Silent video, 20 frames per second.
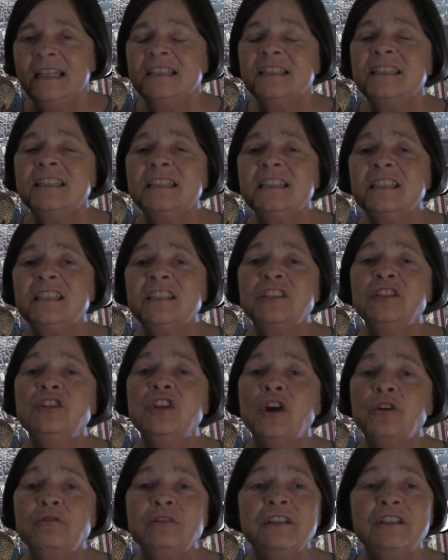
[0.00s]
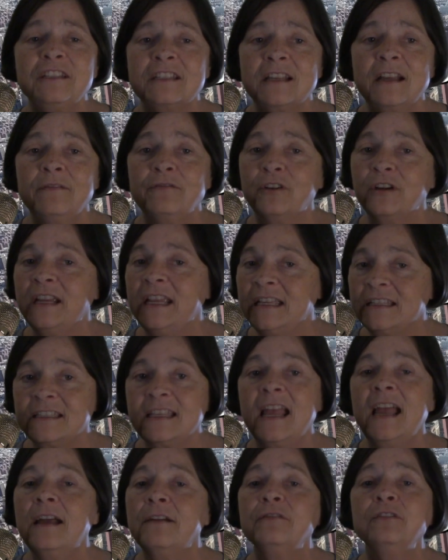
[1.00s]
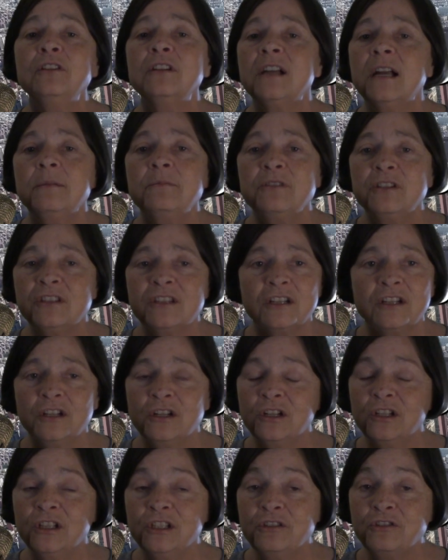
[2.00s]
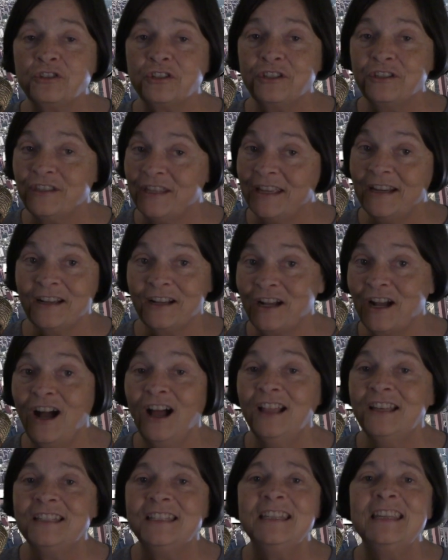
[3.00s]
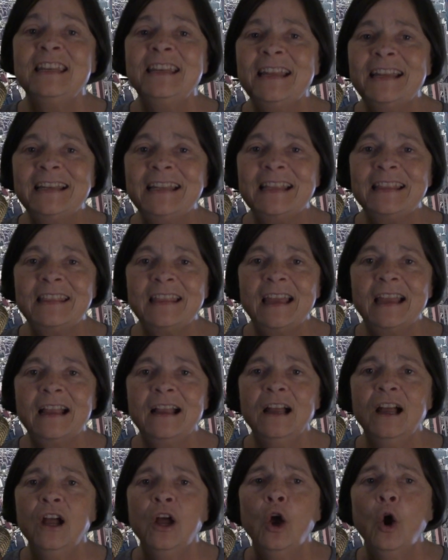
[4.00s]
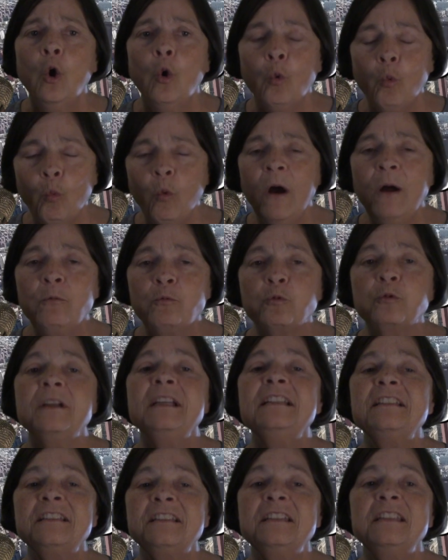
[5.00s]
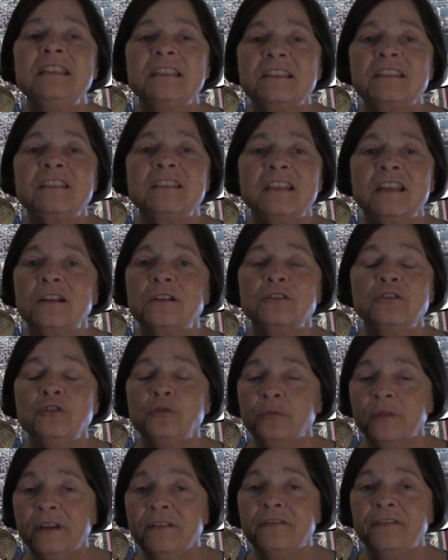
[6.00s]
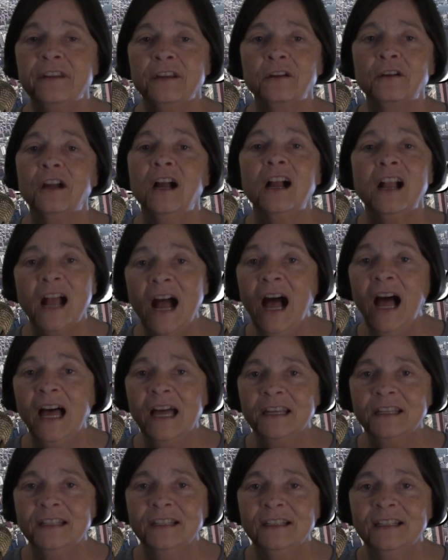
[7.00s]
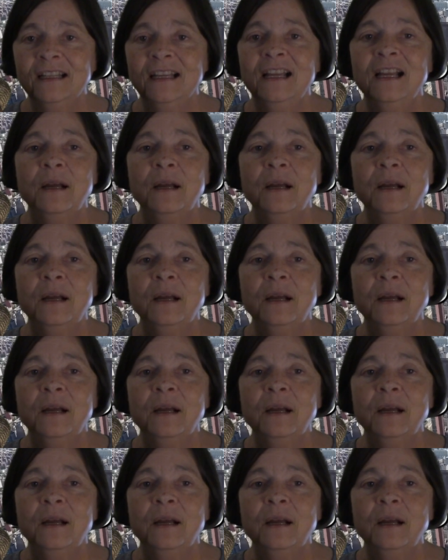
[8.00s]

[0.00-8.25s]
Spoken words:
And since no discovery has ever come to the conclusion that a god did anything, what reason is there to revere a god,